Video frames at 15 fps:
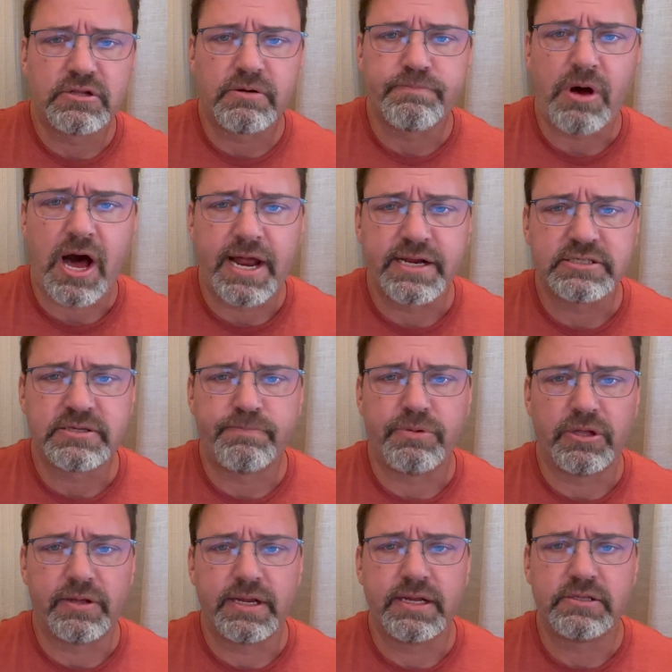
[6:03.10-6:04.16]
their body's
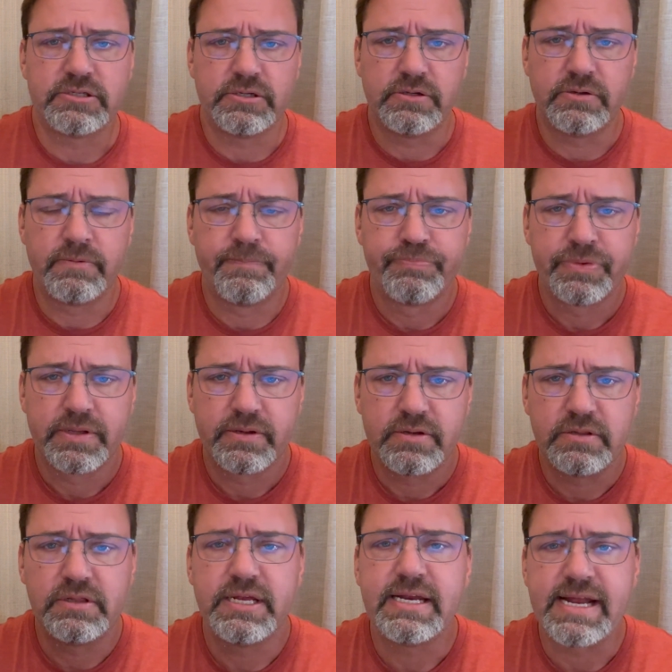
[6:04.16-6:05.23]
ability to
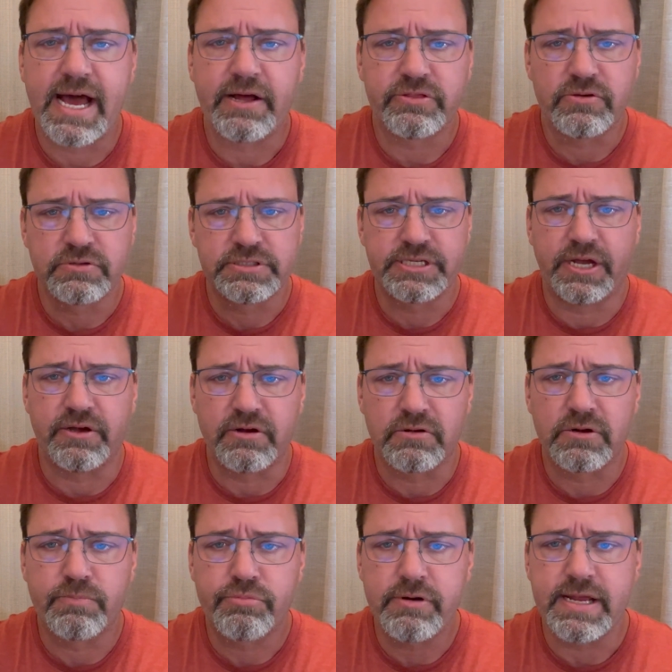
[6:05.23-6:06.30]
clean out their cellular
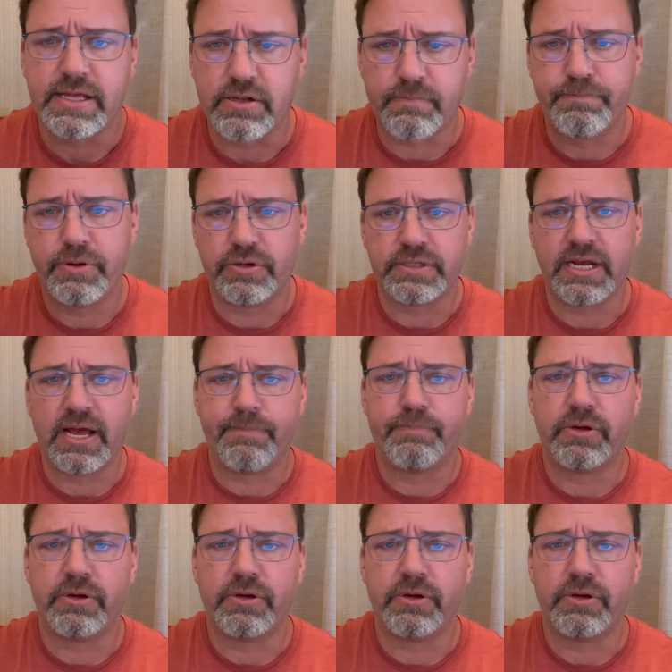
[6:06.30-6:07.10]
debris and are building up,